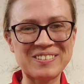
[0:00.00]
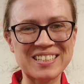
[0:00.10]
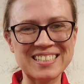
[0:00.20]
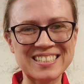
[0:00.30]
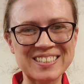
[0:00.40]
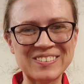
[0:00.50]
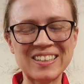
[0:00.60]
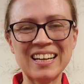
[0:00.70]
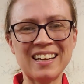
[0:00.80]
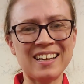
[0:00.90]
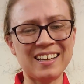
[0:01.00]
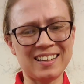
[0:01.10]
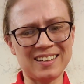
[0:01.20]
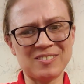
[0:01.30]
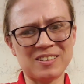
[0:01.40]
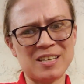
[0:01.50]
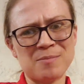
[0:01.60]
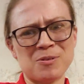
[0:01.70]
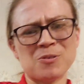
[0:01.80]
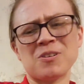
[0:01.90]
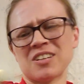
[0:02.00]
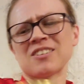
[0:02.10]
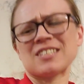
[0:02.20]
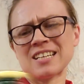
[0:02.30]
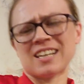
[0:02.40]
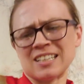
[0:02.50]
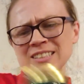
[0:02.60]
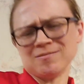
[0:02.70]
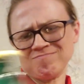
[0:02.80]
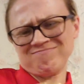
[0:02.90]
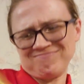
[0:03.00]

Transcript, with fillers: you can do, and it'll keep you entertained